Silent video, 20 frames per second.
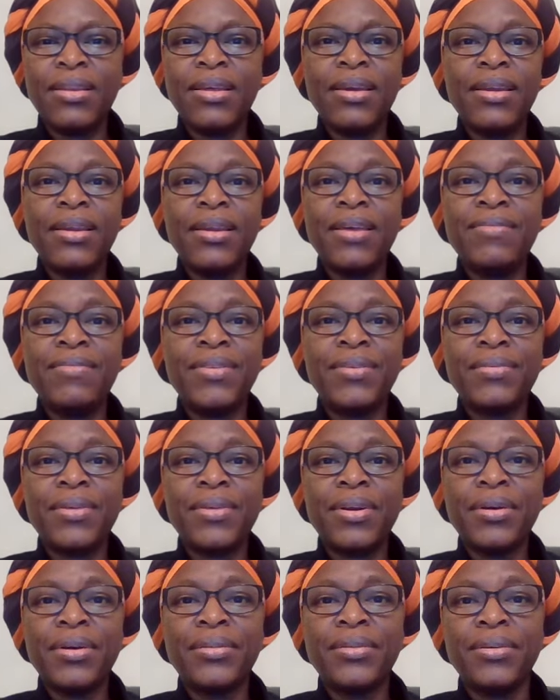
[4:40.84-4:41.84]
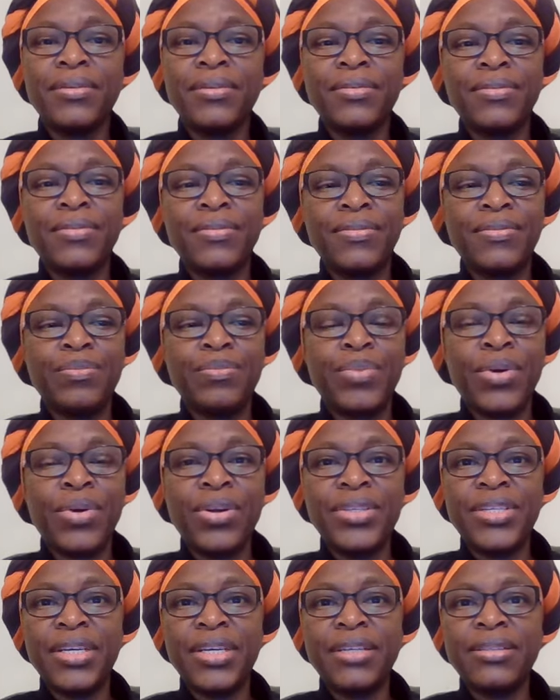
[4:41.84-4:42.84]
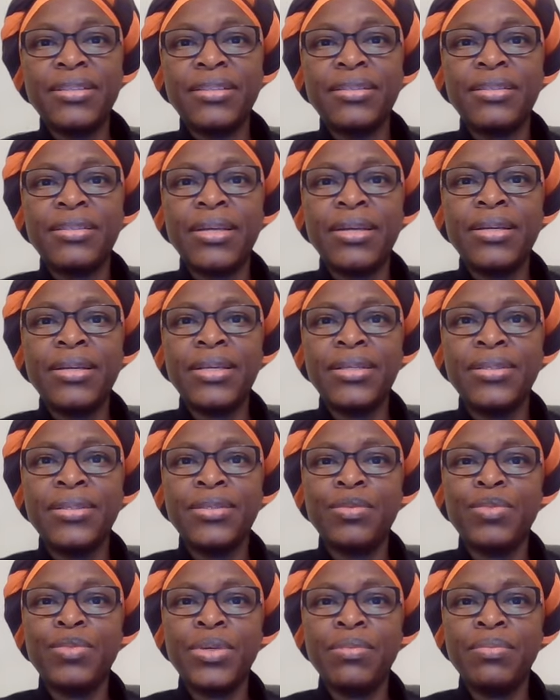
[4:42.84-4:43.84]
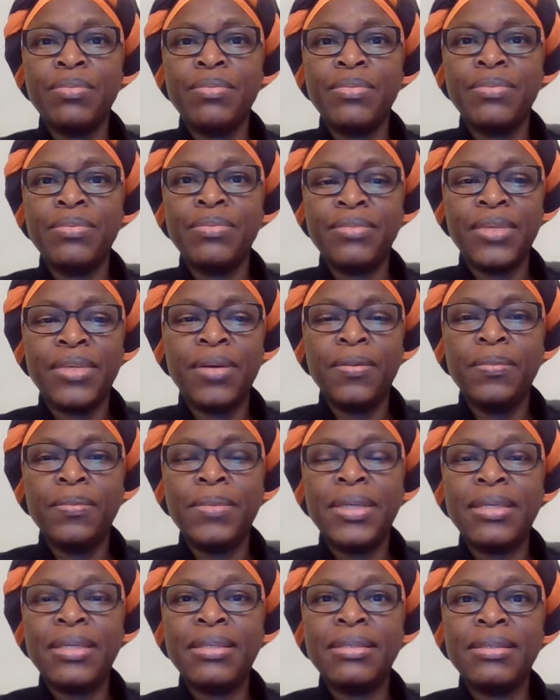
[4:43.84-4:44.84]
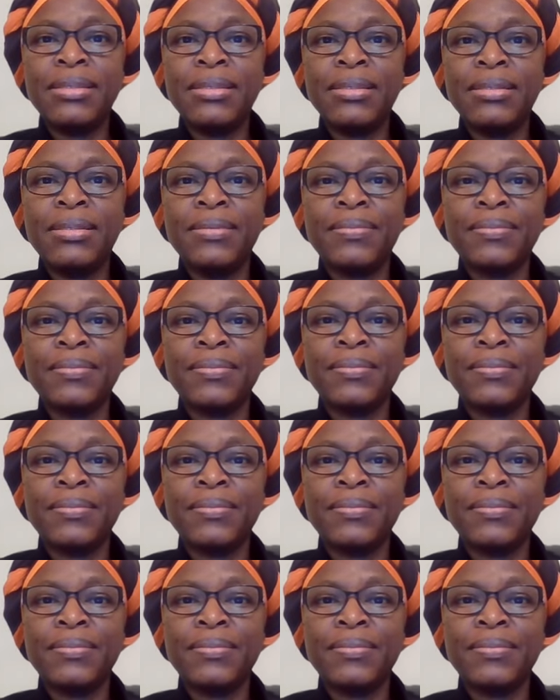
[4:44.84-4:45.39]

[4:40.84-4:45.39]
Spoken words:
They never run out of projects that need to be completed.